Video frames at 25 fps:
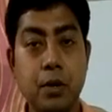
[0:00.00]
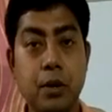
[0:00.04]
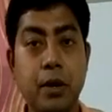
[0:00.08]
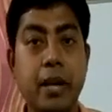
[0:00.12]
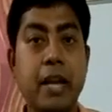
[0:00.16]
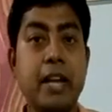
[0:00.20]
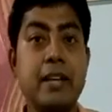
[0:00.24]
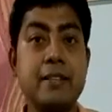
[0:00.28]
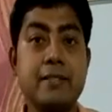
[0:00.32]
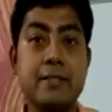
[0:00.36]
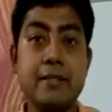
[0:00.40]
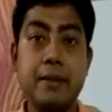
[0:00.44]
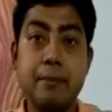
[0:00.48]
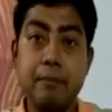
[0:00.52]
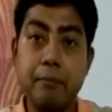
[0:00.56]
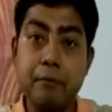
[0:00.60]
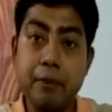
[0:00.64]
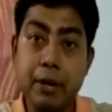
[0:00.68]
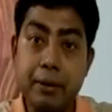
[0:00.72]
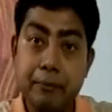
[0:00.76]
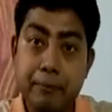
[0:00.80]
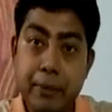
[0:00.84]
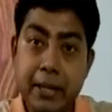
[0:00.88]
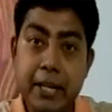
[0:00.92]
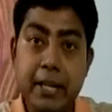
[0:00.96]
Okay, some
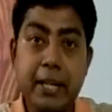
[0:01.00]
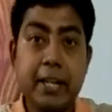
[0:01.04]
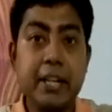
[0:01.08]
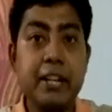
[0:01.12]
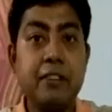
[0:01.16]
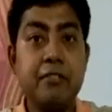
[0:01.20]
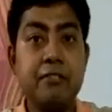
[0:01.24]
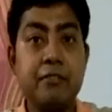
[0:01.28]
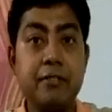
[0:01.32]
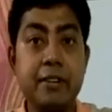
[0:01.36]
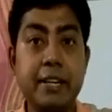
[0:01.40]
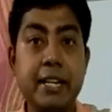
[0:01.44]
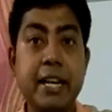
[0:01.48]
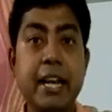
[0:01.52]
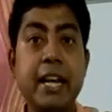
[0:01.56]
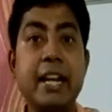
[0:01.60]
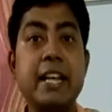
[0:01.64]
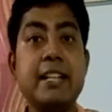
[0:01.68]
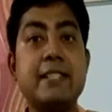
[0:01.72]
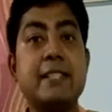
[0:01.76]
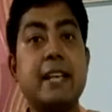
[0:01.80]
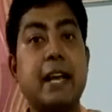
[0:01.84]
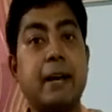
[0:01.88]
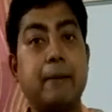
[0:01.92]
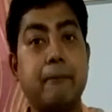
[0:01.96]
repetitive
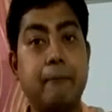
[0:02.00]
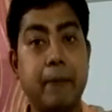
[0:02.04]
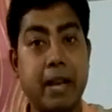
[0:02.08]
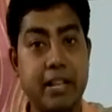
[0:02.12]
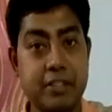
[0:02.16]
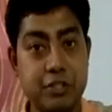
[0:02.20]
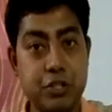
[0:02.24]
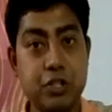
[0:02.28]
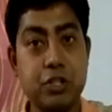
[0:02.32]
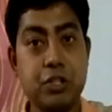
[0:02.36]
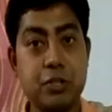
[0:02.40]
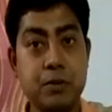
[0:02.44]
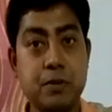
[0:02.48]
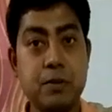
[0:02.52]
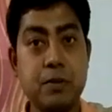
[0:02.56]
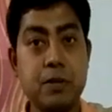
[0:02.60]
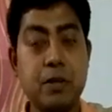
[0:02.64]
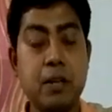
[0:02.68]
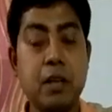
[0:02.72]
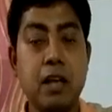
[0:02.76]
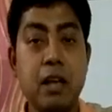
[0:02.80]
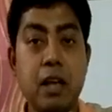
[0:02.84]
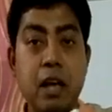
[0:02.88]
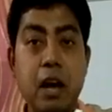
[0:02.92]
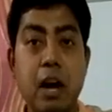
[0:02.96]
DNA segments
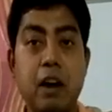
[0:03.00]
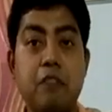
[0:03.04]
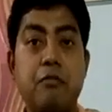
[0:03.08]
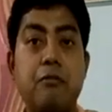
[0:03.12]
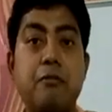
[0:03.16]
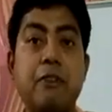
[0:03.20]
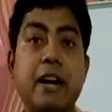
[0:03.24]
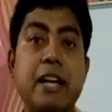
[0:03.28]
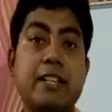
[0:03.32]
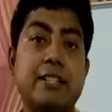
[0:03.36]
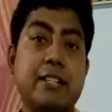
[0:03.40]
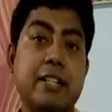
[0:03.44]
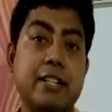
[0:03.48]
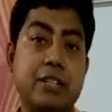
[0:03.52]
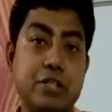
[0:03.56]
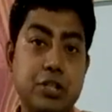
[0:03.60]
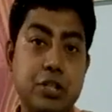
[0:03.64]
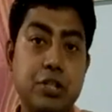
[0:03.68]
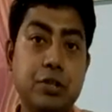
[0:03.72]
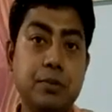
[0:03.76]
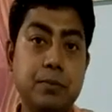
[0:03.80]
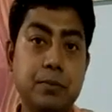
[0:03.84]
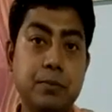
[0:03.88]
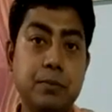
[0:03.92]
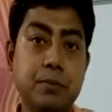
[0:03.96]
are
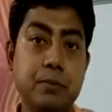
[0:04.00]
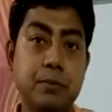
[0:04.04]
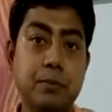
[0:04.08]
present.